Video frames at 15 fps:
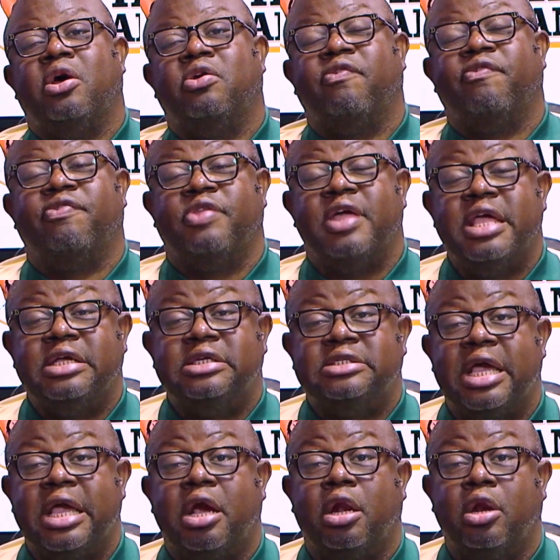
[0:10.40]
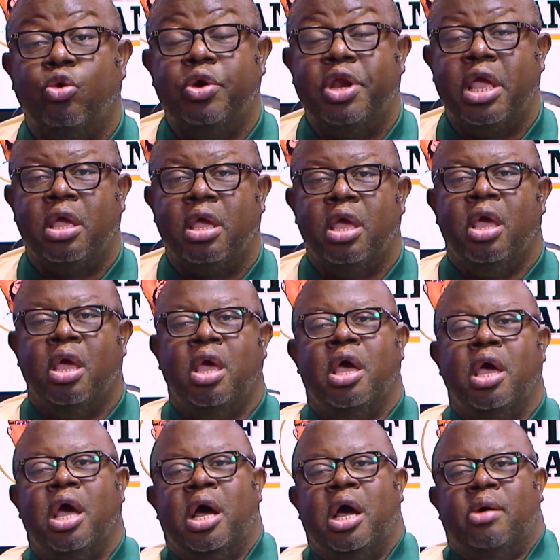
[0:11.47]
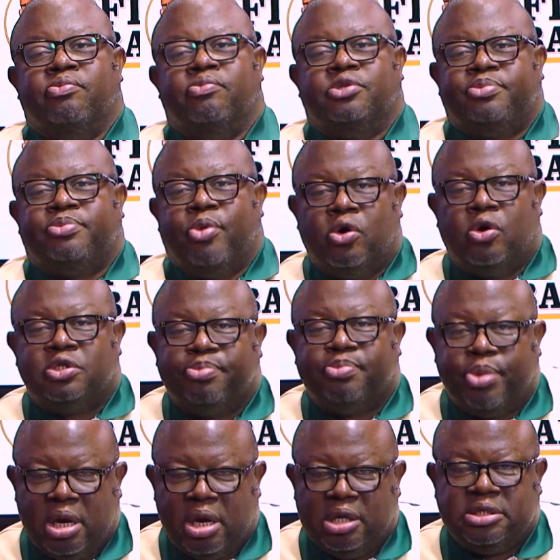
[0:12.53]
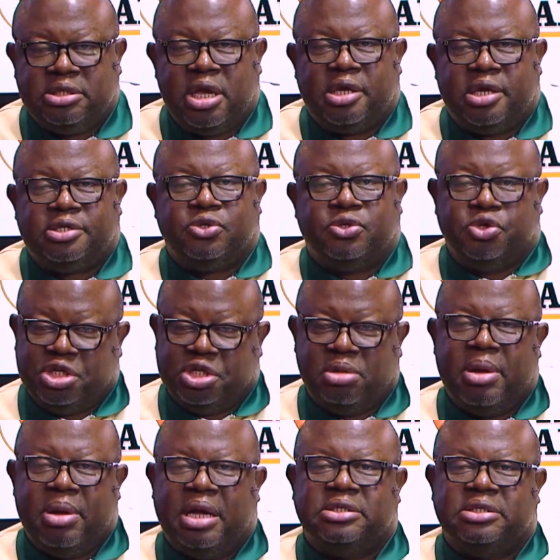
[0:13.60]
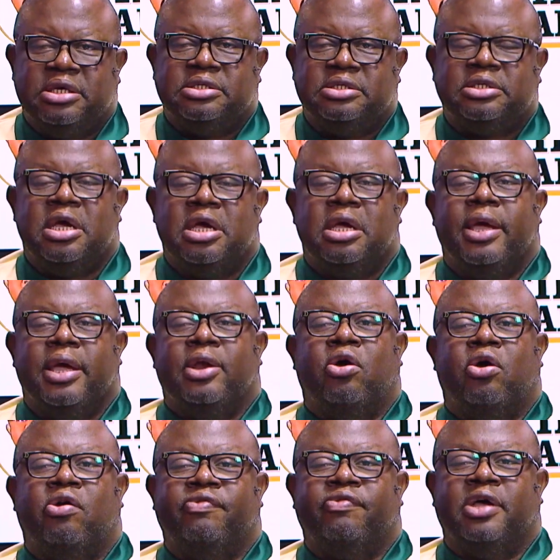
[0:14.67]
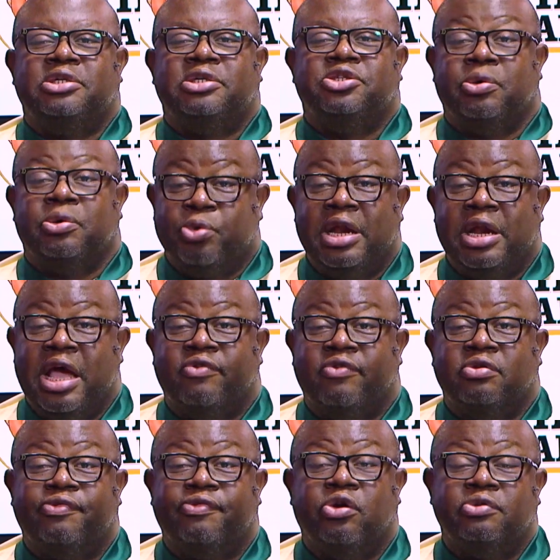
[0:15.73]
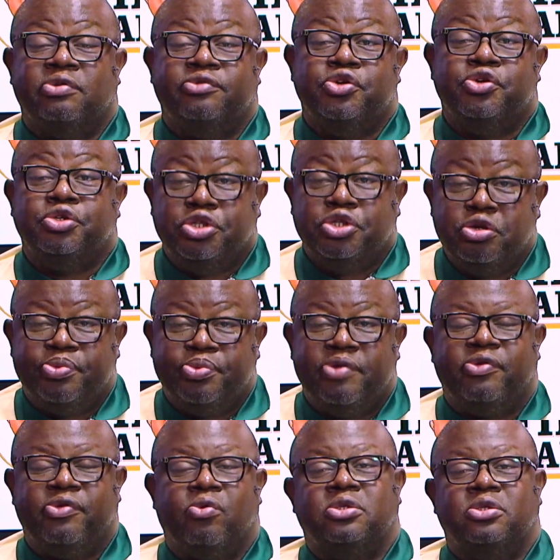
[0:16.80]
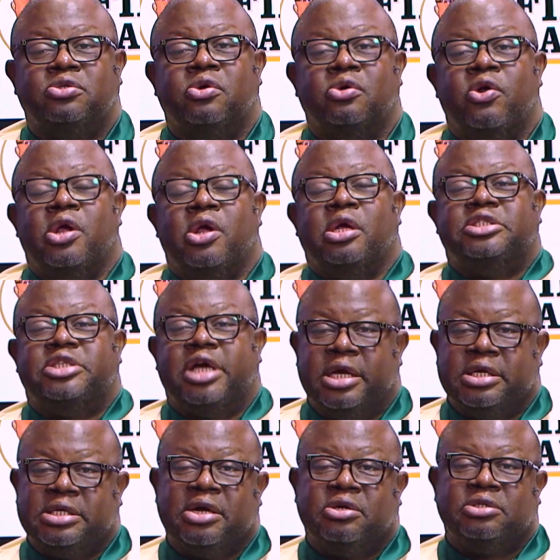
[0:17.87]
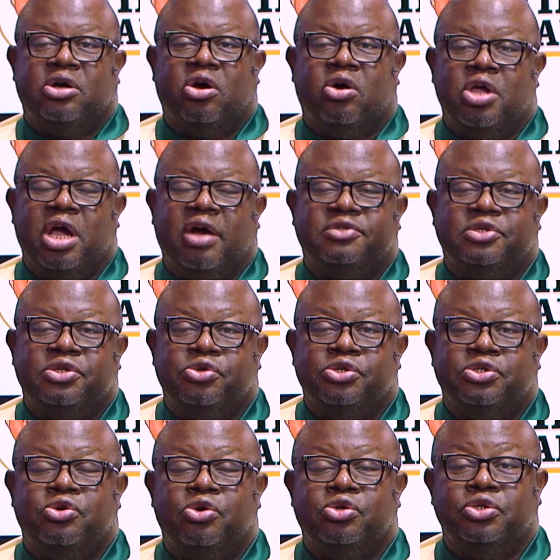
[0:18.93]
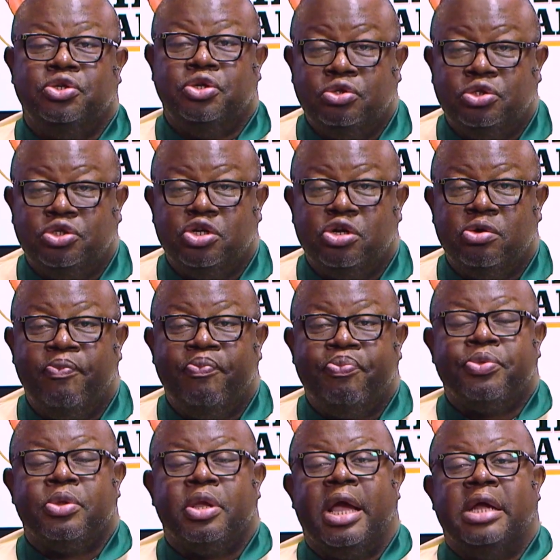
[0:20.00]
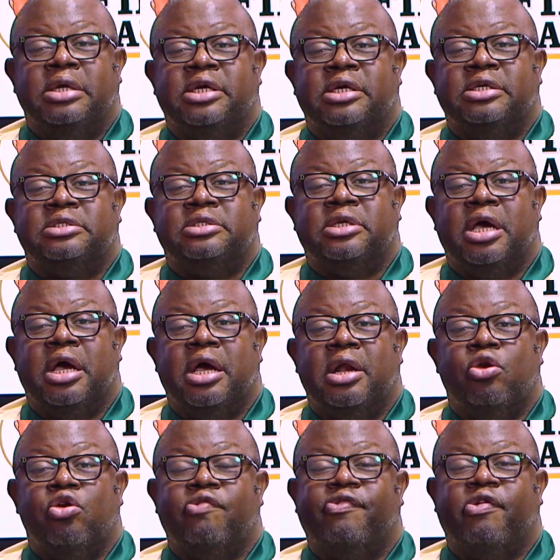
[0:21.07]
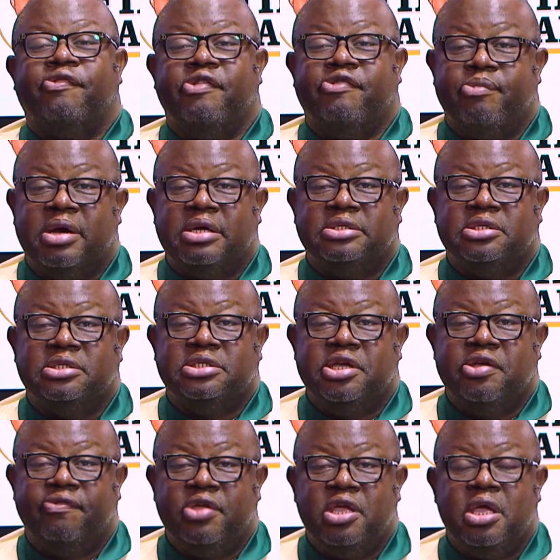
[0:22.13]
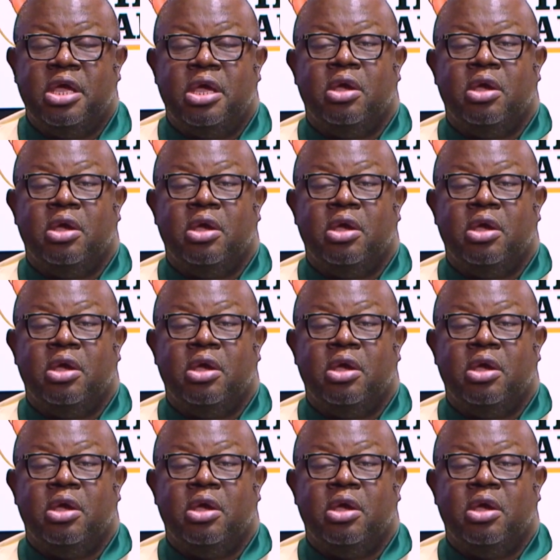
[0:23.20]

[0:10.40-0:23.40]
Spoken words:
of things, including sports, politics, social matters, and all of that. We're live on YouTube. If you want to check it out, all you have to do is to go to YouTube and just look for Fifi Banson TV.